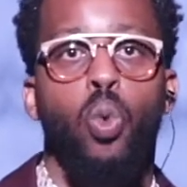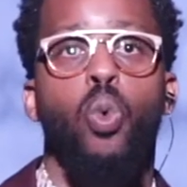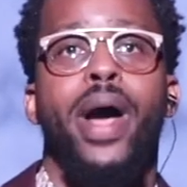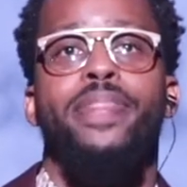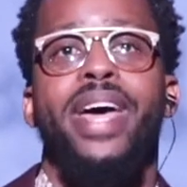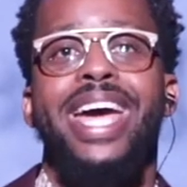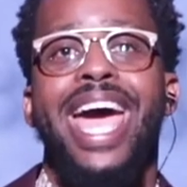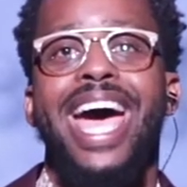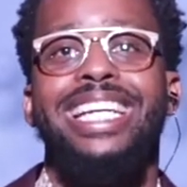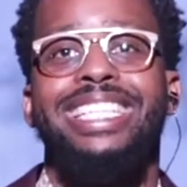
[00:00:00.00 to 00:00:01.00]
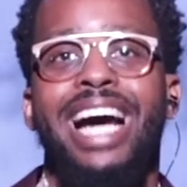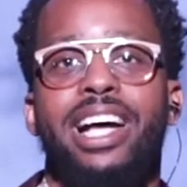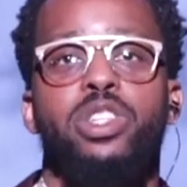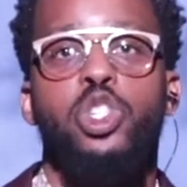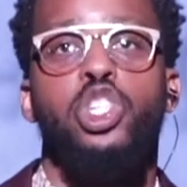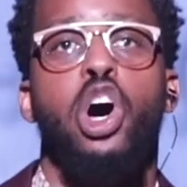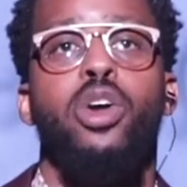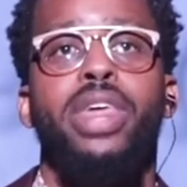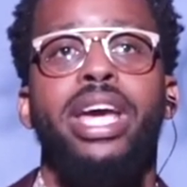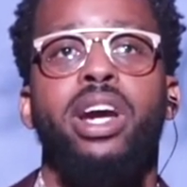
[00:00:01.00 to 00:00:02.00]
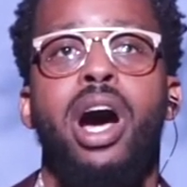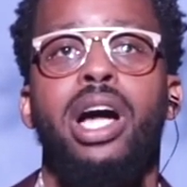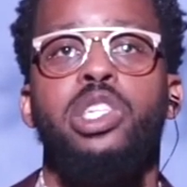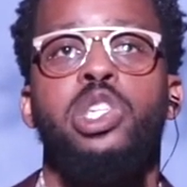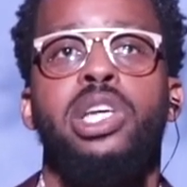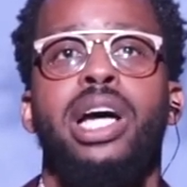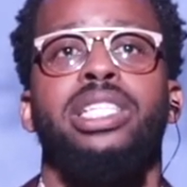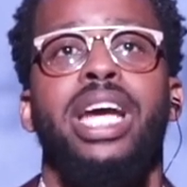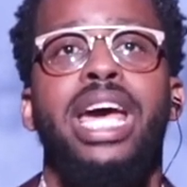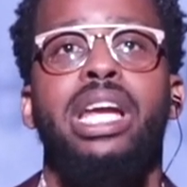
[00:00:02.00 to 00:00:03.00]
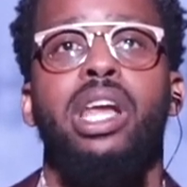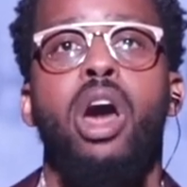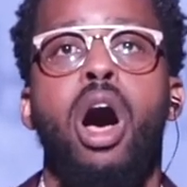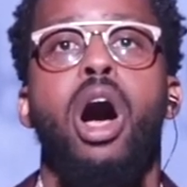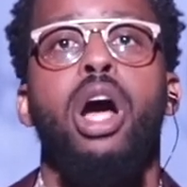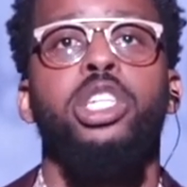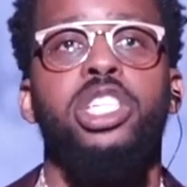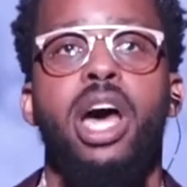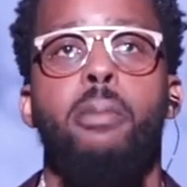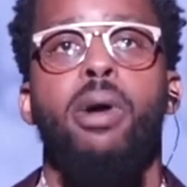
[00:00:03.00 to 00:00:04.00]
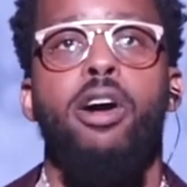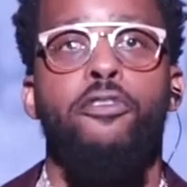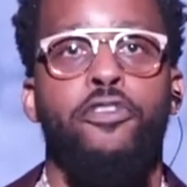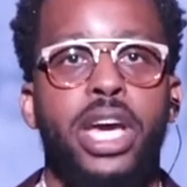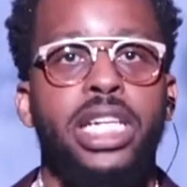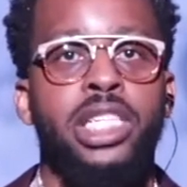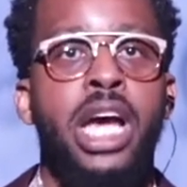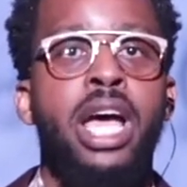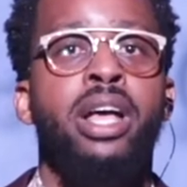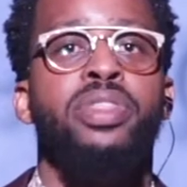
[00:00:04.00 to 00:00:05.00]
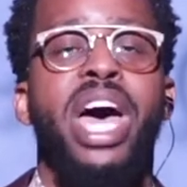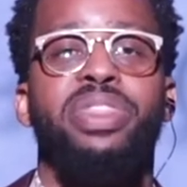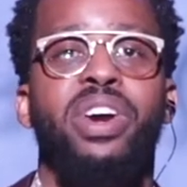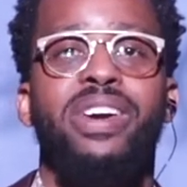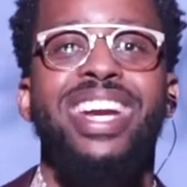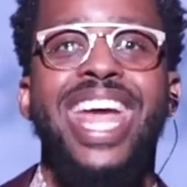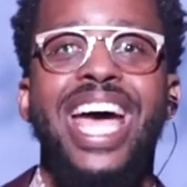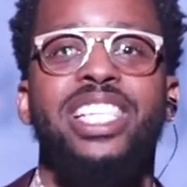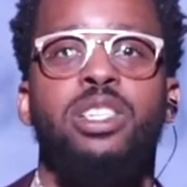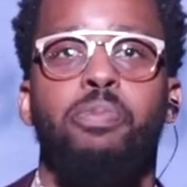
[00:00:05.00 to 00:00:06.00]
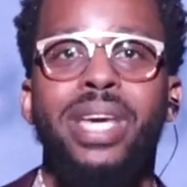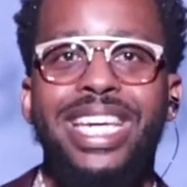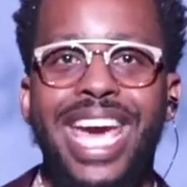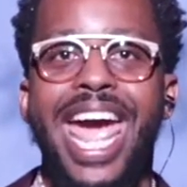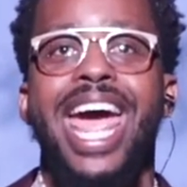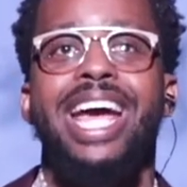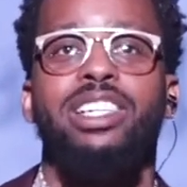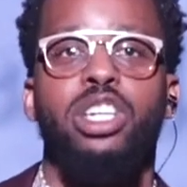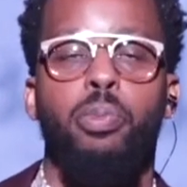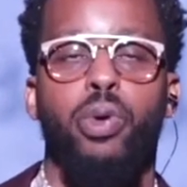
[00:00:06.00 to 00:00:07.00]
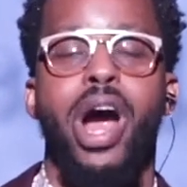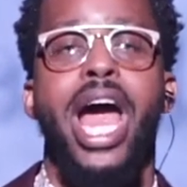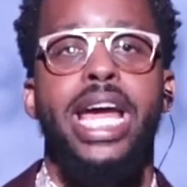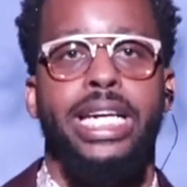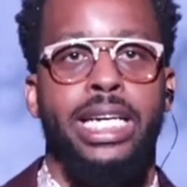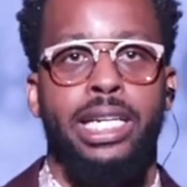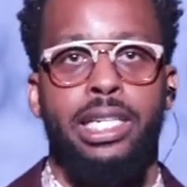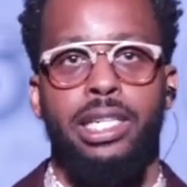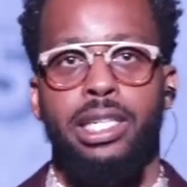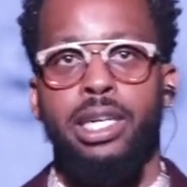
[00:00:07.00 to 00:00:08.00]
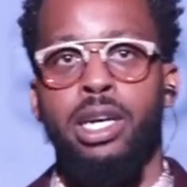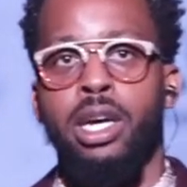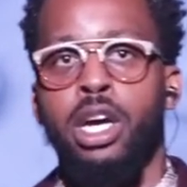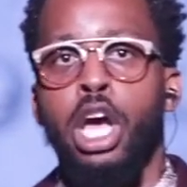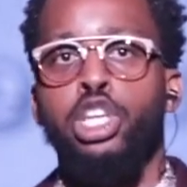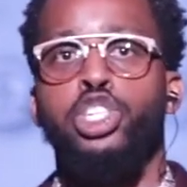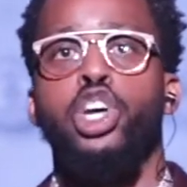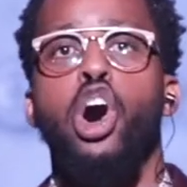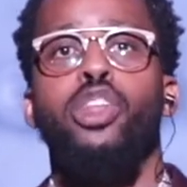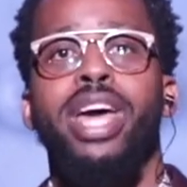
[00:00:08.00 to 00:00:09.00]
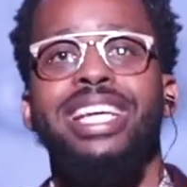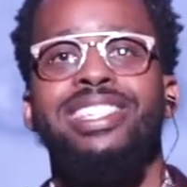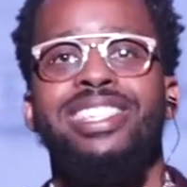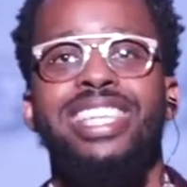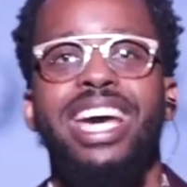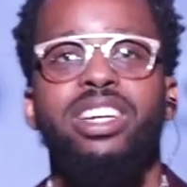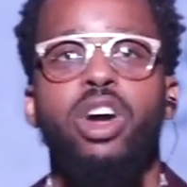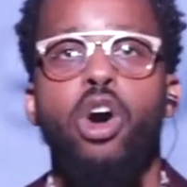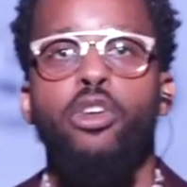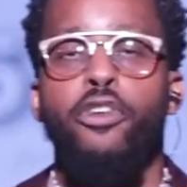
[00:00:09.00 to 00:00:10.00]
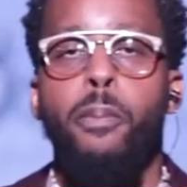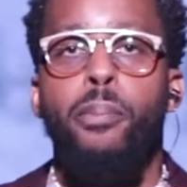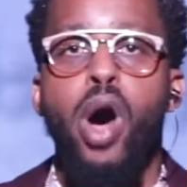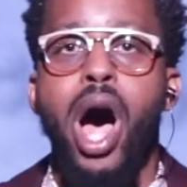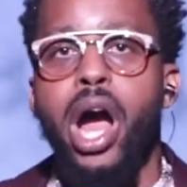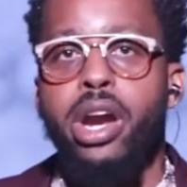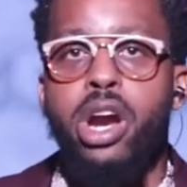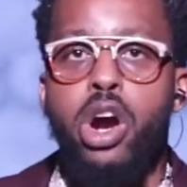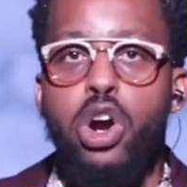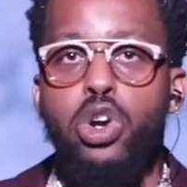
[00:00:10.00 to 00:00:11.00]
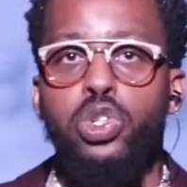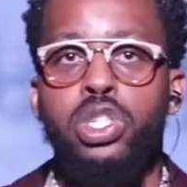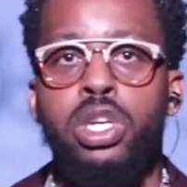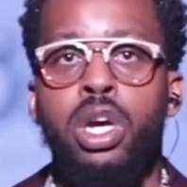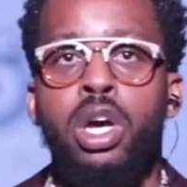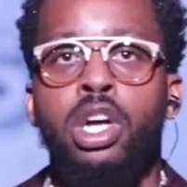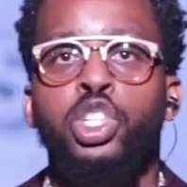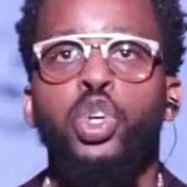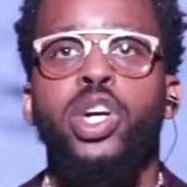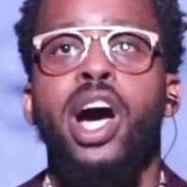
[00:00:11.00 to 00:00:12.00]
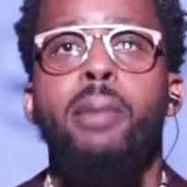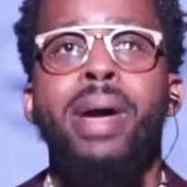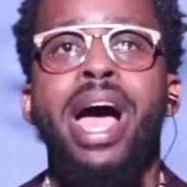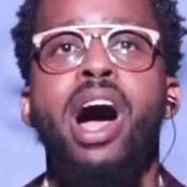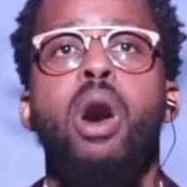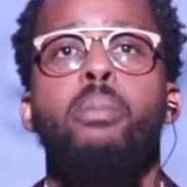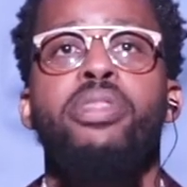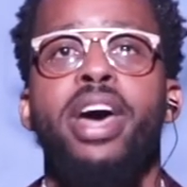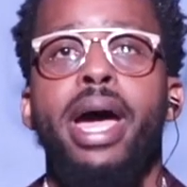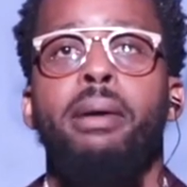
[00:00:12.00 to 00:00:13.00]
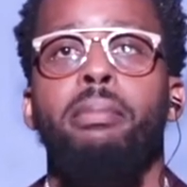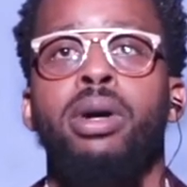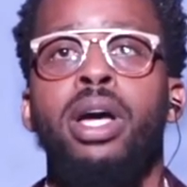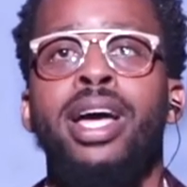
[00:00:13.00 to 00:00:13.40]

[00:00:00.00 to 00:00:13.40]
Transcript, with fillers: When they had done so, they caught such a large number of fish that their nets began to break. So they signaled for partners to come help them